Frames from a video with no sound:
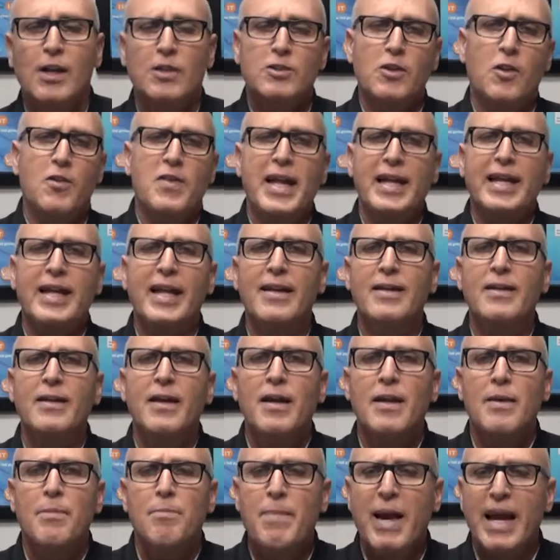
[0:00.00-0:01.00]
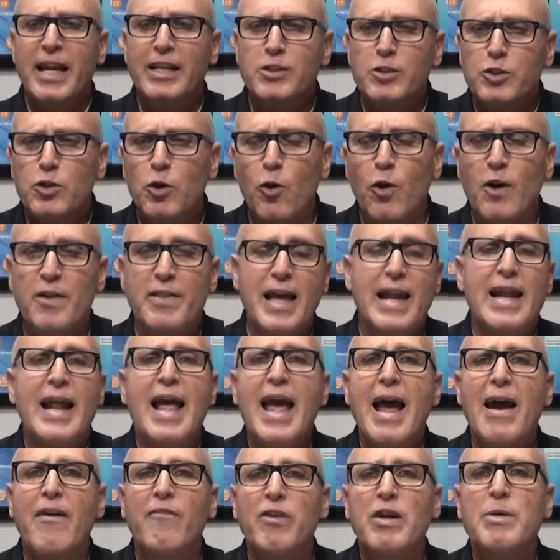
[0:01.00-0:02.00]
so they can make sure
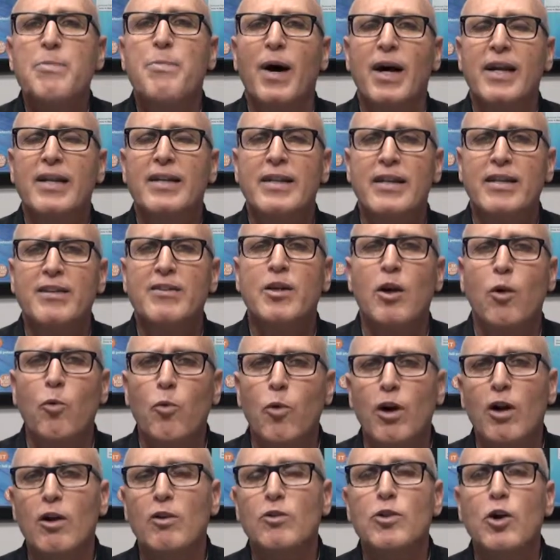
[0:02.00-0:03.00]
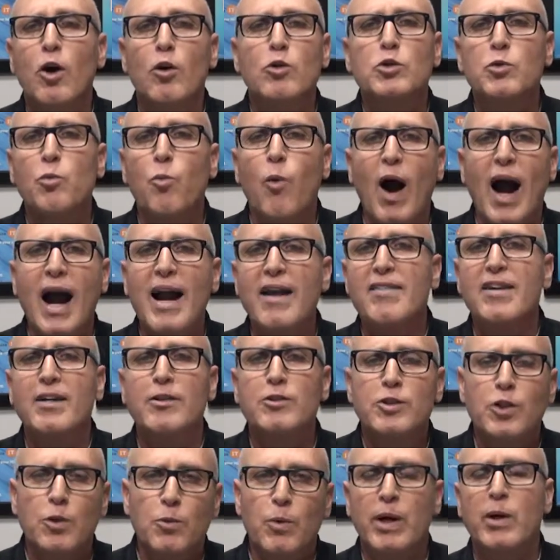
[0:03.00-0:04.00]
that everybody in their world knows why
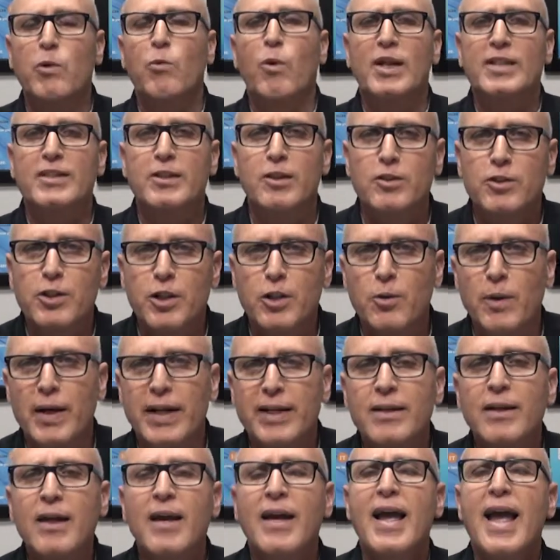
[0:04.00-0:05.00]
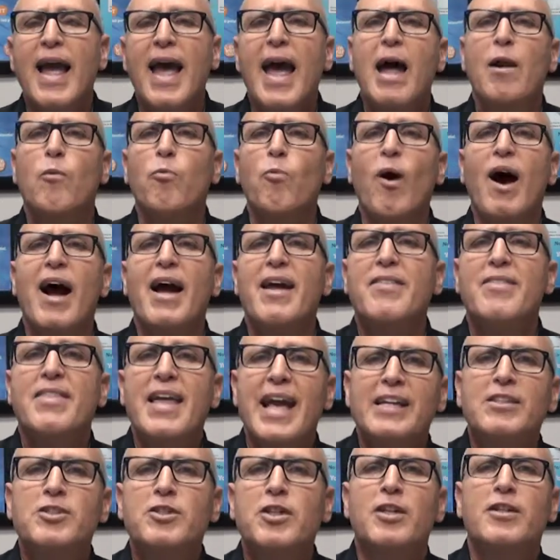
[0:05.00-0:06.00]
they're doing what they're doing and why
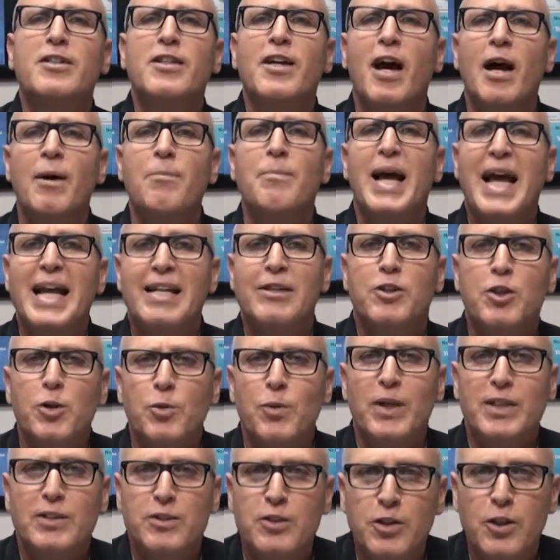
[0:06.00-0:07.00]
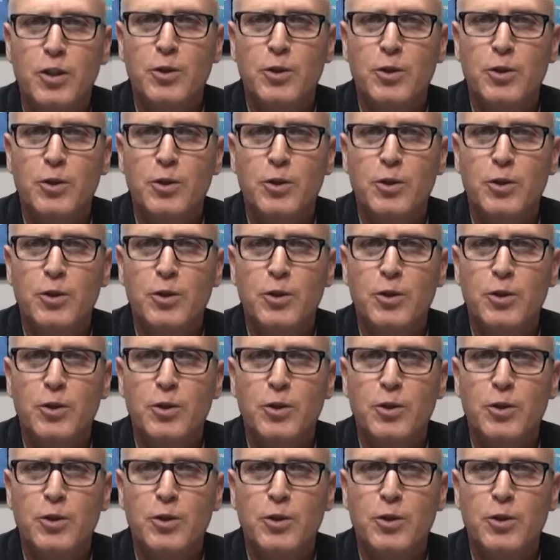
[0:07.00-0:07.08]
they should come and do it